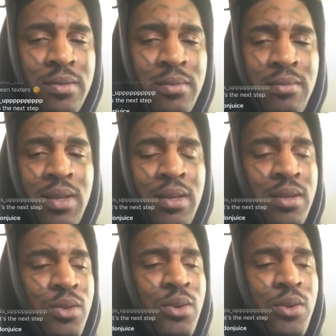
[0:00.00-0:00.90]
There
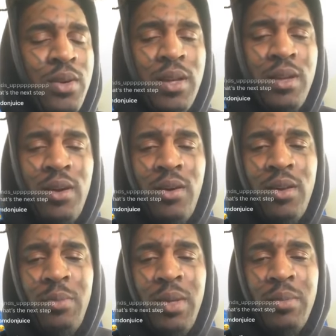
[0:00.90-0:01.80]
you go. Get all
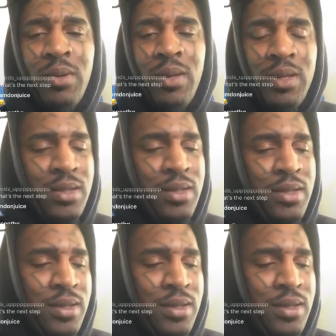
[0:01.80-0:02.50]
the people listening